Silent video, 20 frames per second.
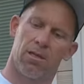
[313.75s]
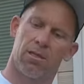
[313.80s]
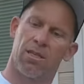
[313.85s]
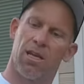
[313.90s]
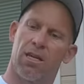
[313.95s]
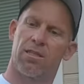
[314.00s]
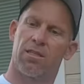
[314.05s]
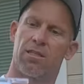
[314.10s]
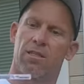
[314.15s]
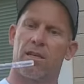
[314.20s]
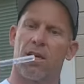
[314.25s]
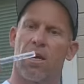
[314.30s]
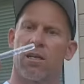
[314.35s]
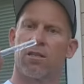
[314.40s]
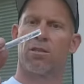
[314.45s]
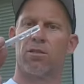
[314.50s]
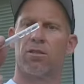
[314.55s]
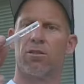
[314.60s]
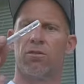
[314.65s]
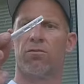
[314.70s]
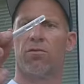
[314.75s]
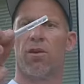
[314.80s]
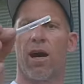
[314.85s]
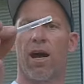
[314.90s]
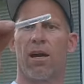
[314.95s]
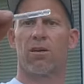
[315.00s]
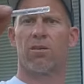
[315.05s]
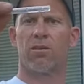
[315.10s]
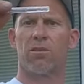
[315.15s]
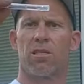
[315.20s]
test it's got two
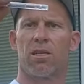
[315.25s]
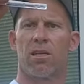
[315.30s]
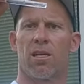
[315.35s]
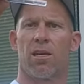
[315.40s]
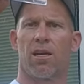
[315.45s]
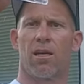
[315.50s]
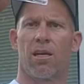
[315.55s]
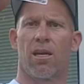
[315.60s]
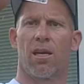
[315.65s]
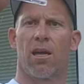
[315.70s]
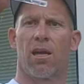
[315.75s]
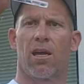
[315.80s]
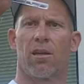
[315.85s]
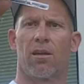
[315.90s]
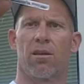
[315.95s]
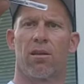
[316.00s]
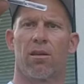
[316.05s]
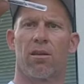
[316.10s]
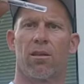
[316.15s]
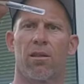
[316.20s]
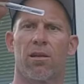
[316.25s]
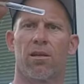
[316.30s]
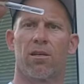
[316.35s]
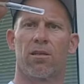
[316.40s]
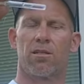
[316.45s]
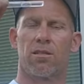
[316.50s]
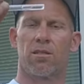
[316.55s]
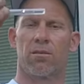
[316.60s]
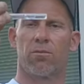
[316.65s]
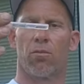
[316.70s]
vials in it and
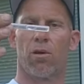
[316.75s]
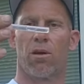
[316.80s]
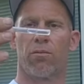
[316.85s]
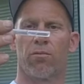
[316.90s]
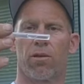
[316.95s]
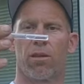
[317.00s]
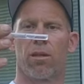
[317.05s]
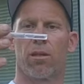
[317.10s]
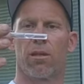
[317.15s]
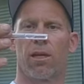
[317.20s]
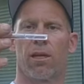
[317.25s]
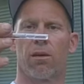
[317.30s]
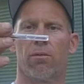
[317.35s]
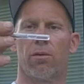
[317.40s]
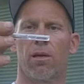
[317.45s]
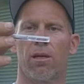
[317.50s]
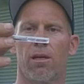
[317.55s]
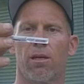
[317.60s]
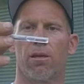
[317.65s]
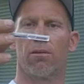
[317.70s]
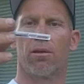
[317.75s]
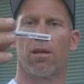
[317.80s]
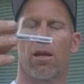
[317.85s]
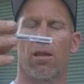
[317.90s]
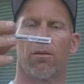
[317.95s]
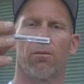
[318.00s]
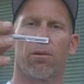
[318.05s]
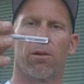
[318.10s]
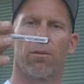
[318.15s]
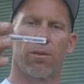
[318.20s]
there's one with a liquid and
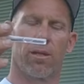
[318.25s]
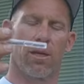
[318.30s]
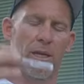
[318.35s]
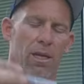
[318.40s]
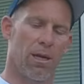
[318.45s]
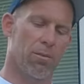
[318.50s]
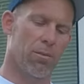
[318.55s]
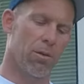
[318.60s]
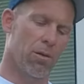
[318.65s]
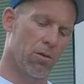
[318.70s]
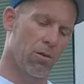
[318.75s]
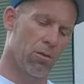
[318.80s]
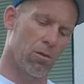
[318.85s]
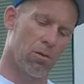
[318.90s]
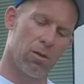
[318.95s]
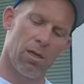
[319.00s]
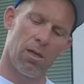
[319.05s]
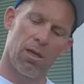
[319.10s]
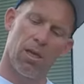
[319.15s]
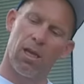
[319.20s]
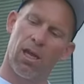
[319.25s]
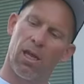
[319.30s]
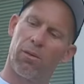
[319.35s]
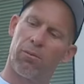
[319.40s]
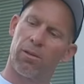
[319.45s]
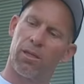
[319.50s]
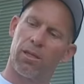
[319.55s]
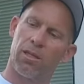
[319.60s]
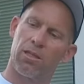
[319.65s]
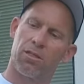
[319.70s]
another one with a chemical and
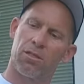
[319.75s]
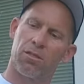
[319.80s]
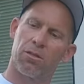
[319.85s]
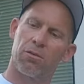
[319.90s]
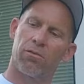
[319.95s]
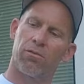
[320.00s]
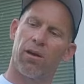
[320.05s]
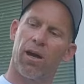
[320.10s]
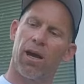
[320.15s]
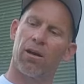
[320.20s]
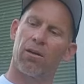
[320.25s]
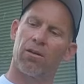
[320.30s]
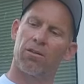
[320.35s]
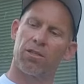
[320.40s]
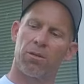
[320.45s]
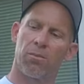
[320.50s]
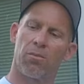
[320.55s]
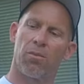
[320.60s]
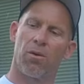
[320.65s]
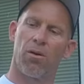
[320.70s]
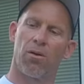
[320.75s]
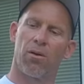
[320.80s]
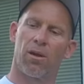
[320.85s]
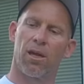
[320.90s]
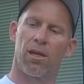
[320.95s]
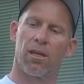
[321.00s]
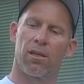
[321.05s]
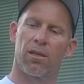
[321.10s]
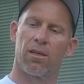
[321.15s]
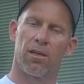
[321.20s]
when these two vials are
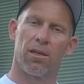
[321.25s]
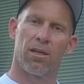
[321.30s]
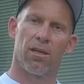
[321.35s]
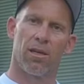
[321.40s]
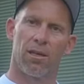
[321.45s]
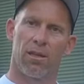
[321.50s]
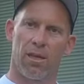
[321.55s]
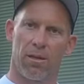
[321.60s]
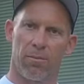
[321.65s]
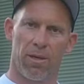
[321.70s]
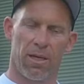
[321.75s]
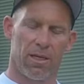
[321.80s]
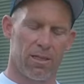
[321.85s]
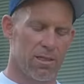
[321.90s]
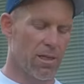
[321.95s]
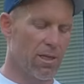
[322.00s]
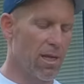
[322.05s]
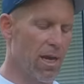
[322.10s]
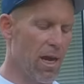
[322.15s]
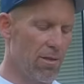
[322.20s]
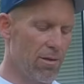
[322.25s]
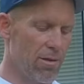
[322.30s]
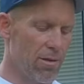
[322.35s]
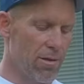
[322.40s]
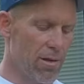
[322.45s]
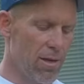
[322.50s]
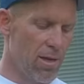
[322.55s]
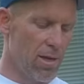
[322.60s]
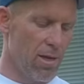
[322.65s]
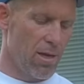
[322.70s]
broken they mix
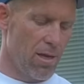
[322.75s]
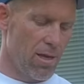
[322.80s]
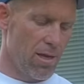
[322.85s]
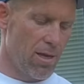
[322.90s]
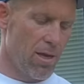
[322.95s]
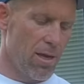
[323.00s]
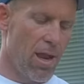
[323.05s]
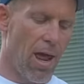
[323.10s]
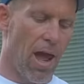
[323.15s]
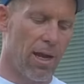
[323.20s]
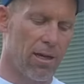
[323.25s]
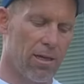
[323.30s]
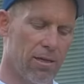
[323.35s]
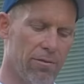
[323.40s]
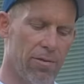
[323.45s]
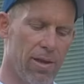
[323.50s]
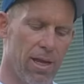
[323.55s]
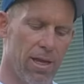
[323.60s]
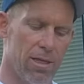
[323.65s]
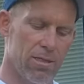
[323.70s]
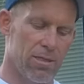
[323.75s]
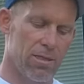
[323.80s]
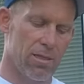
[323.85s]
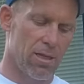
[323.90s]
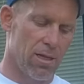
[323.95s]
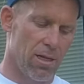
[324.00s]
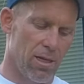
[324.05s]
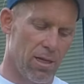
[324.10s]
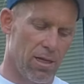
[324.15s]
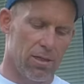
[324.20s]
together and it activates
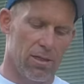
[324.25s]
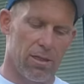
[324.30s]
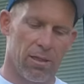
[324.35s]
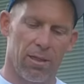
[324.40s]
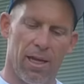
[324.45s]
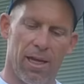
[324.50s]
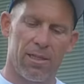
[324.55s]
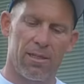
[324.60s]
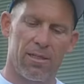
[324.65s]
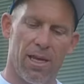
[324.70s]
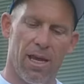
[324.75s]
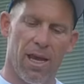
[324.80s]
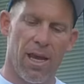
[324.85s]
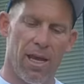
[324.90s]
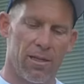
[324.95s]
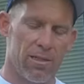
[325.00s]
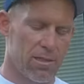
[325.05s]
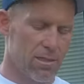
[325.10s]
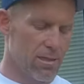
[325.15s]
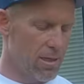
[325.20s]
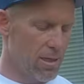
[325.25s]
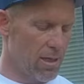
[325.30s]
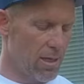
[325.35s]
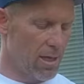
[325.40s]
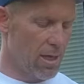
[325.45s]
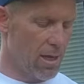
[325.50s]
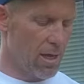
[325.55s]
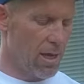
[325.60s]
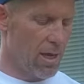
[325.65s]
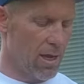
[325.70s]
the lead test
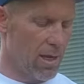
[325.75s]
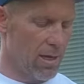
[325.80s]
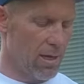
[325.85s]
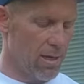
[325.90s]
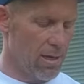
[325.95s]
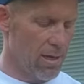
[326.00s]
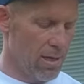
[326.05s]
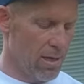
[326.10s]
and